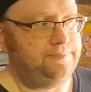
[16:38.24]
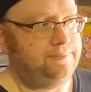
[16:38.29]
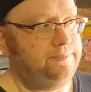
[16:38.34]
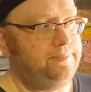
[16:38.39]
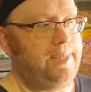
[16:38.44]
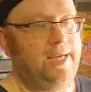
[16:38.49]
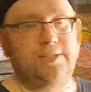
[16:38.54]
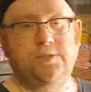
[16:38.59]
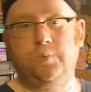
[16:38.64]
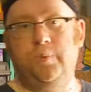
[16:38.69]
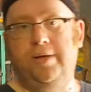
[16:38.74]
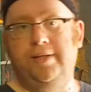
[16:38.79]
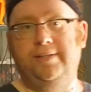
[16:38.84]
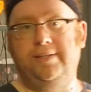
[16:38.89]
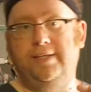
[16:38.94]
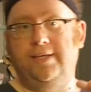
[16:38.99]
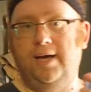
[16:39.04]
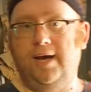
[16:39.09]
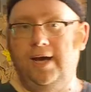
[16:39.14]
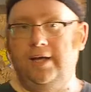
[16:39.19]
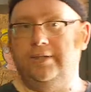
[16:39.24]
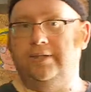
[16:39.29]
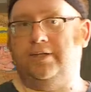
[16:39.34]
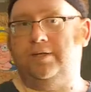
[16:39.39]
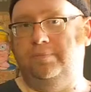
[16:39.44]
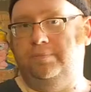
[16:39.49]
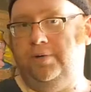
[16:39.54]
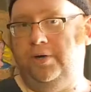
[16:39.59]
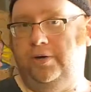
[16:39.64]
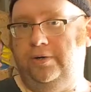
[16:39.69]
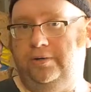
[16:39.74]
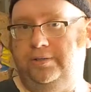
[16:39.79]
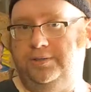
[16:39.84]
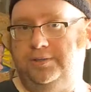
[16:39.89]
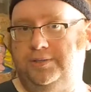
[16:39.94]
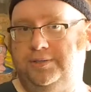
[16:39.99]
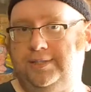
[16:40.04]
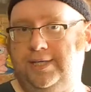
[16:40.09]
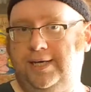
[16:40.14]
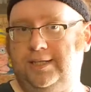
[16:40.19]
that's where the other components
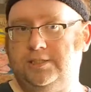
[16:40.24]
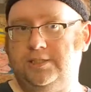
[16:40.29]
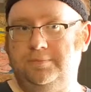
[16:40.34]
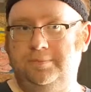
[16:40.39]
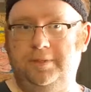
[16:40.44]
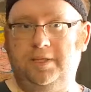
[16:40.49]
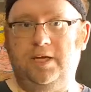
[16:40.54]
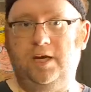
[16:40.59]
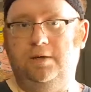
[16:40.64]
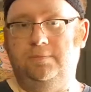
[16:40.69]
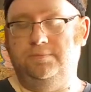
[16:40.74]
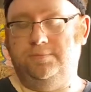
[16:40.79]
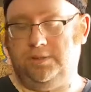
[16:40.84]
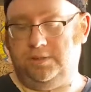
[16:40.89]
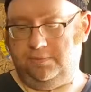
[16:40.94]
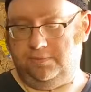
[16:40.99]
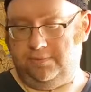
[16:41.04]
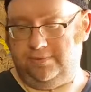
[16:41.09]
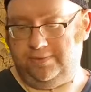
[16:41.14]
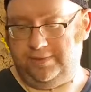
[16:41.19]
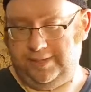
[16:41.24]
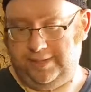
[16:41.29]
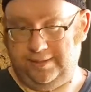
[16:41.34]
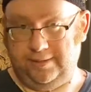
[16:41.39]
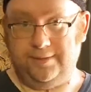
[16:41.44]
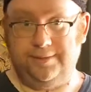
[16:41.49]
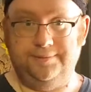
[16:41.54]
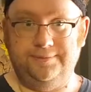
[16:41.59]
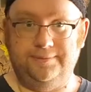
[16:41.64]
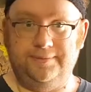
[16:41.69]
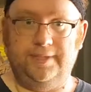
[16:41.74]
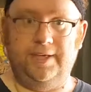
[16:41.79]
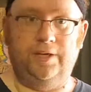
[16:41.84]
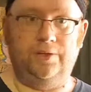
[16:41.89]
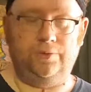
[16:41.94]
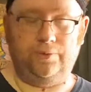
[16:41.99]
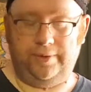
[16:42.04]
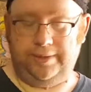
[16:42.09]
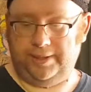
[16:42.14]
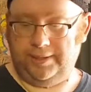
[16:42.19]
start to become something
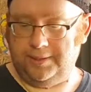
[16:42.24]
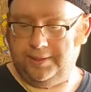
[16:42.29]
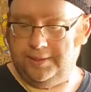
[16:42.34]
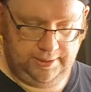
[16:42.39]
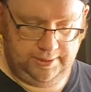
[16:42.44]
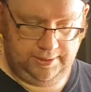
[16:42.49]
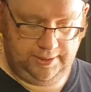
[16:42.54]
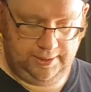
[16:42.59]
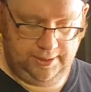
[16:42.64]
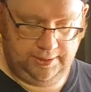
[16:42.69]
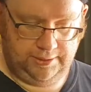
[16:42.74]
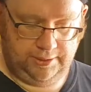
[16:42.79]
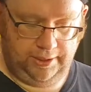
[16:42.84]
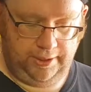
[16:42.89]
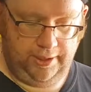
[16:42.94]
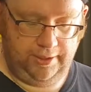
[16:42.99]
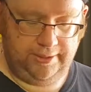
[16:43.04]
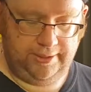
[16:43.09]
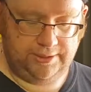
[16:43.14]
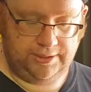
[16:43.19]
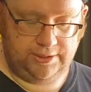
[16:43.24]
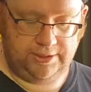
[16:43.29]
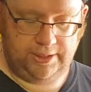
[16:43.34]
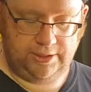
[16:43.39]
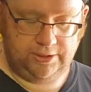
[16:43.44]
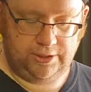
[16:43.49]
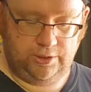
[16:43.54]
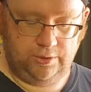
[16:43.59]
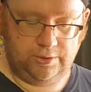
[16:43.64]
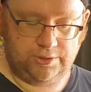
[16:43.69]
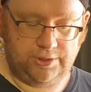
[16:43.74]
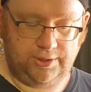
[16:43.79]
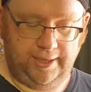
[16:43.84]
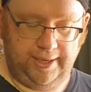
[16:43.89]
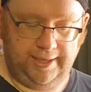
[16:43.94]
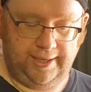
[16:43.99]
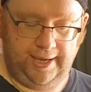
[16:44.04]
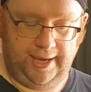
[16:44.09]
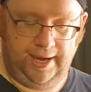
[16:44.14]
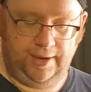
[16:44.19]
annoying. A diode essentially looks
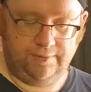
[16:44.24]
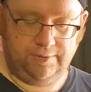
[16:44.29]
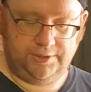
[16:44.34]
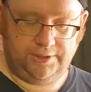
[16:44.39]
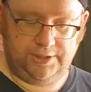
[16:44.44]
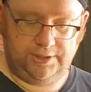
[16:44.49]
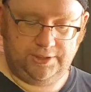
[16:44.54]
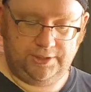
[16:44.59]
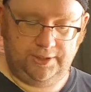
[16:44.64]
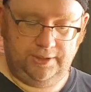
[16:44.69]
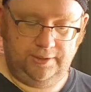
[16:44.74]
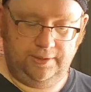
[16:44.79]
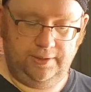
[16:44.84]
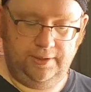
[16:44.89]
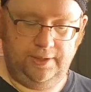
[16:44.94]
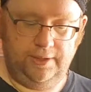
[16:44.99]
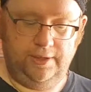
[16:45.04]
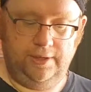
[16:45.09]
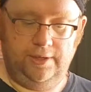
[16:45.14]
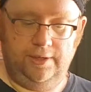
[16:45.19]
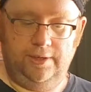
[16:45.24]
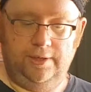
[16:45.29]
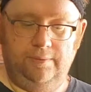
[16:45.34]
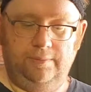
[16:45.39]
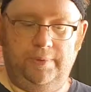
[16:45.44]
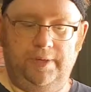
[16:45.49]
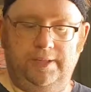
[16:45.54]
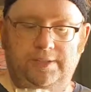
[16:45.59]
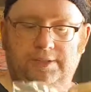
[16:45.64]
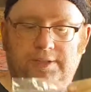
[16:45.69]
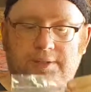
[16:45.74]
like a resistor, but it's a